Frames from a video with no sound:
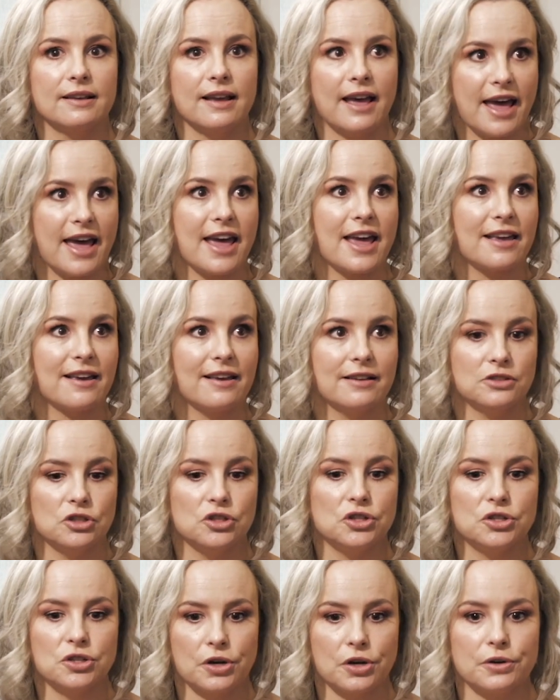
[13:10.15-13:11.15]
hey, and
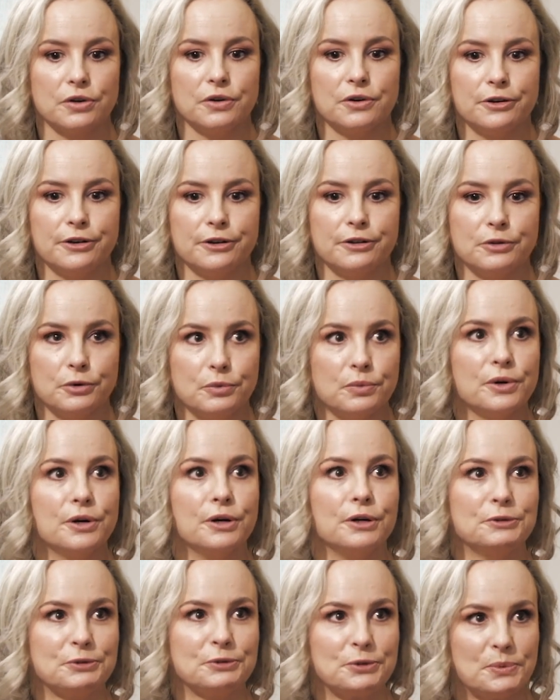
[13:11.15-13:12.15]
show the
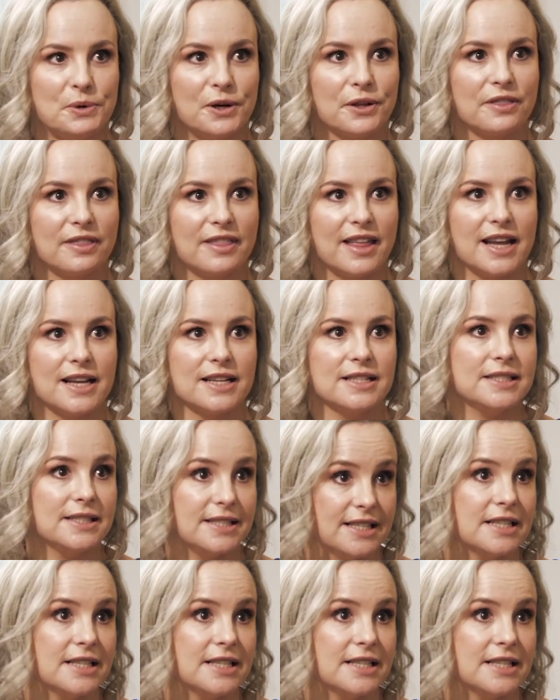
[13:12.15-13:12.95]
world what they